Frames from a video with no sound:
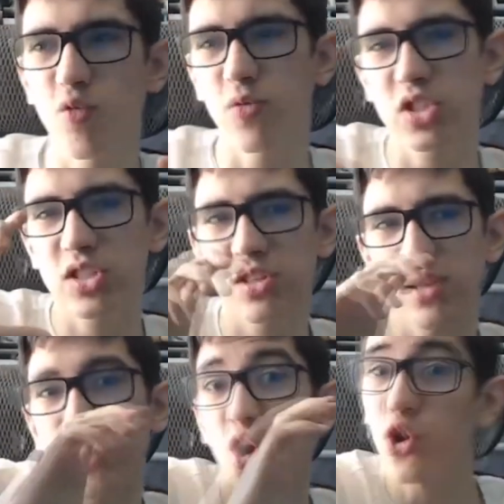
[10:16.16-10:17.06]

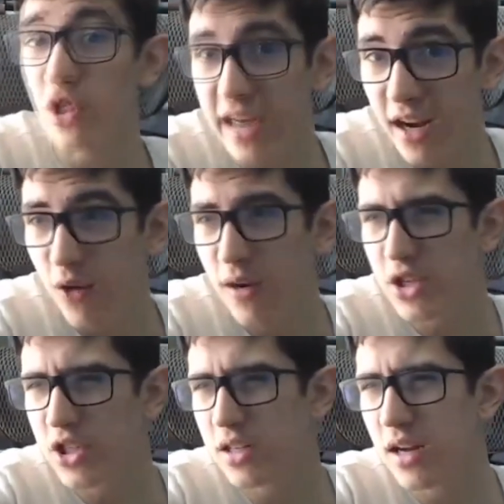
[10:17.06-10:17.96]
some of the early
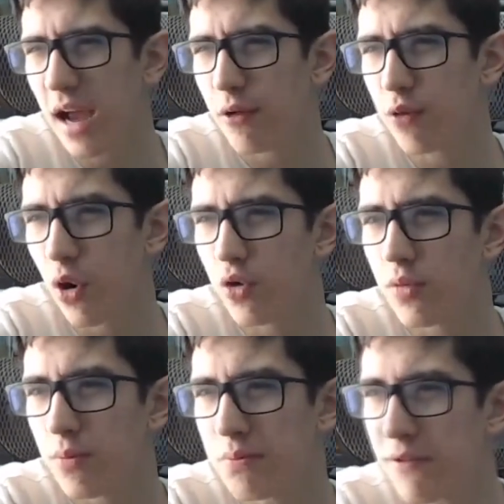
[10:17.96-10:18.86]
narration I wrote
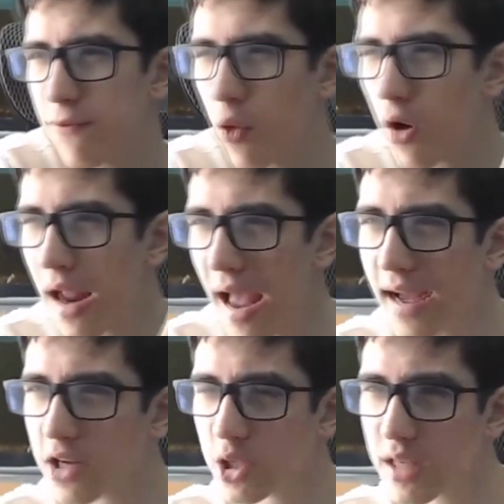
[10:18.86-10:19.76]
before I
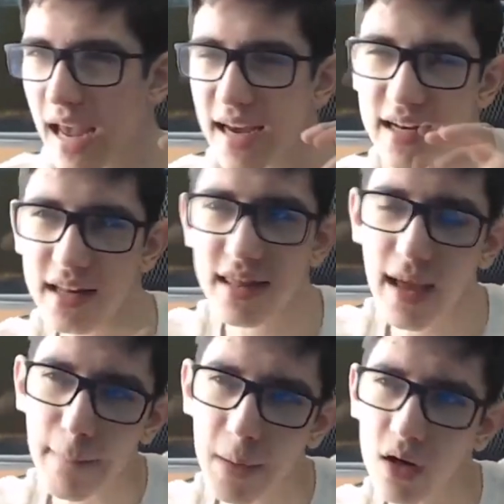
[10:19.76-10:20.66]
actually edited
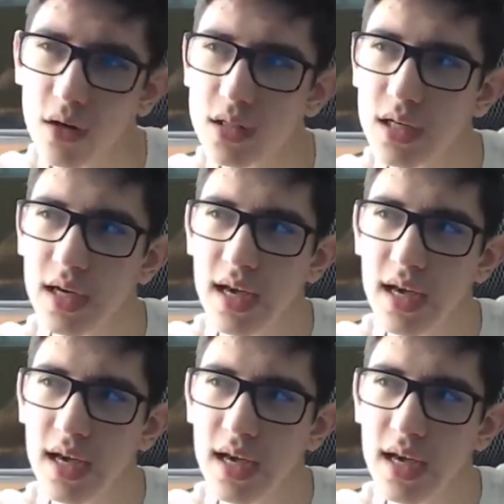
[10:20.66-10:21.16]
that part,